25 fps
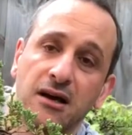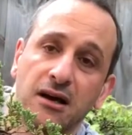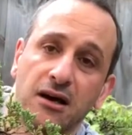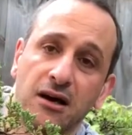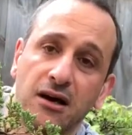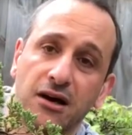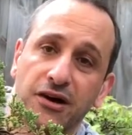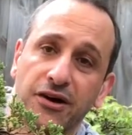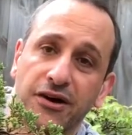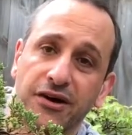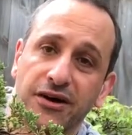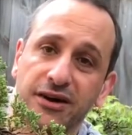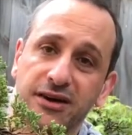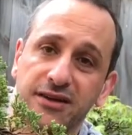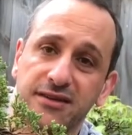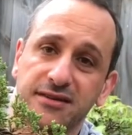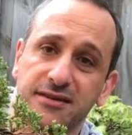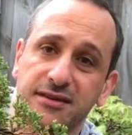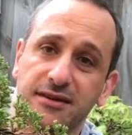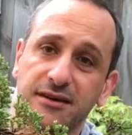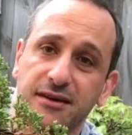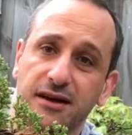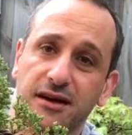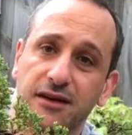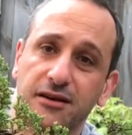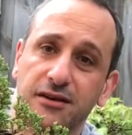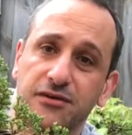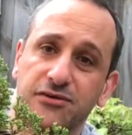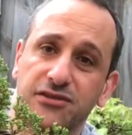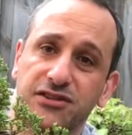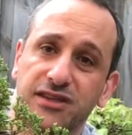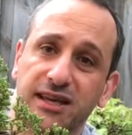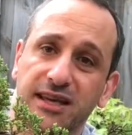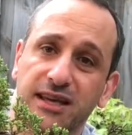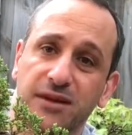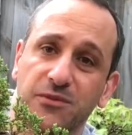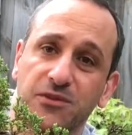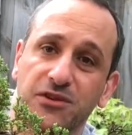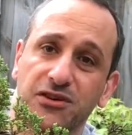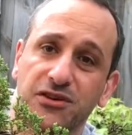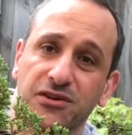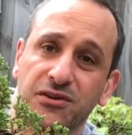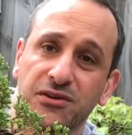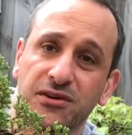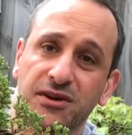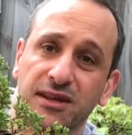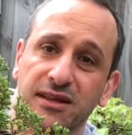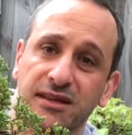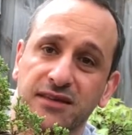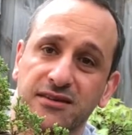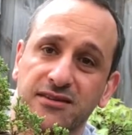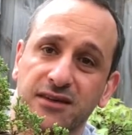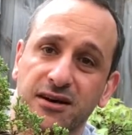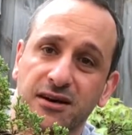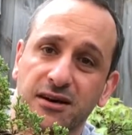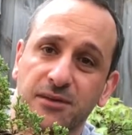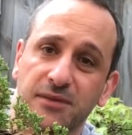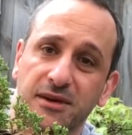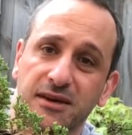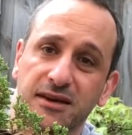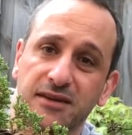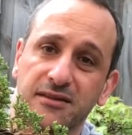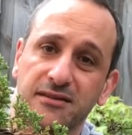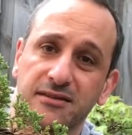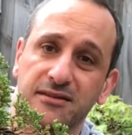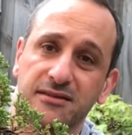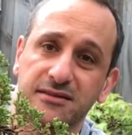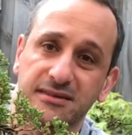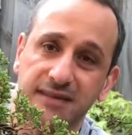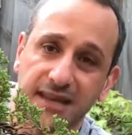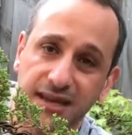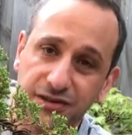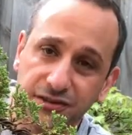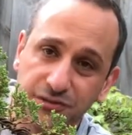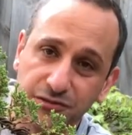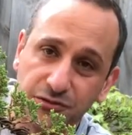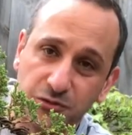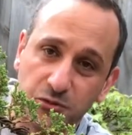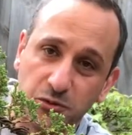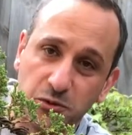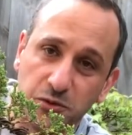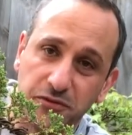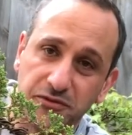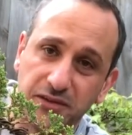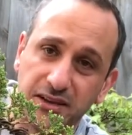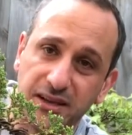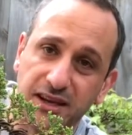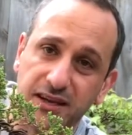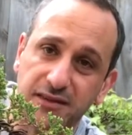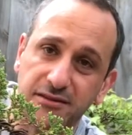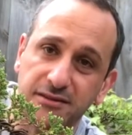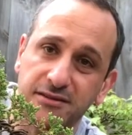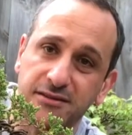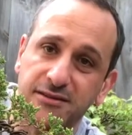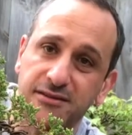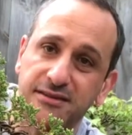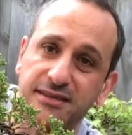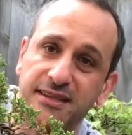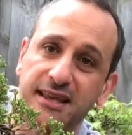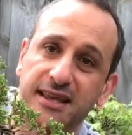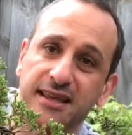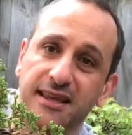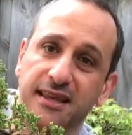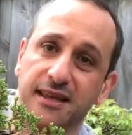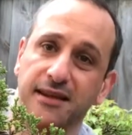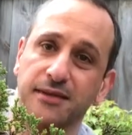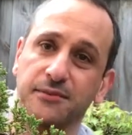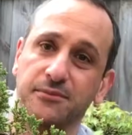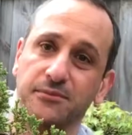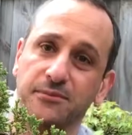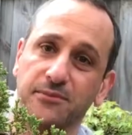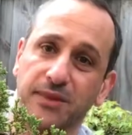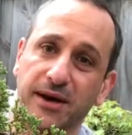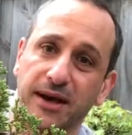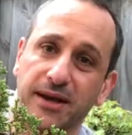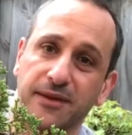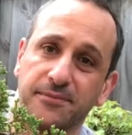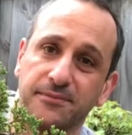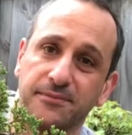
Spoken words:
Alright guys, I'll check in with you another time and stay tuned for more videos. See you then. Bye.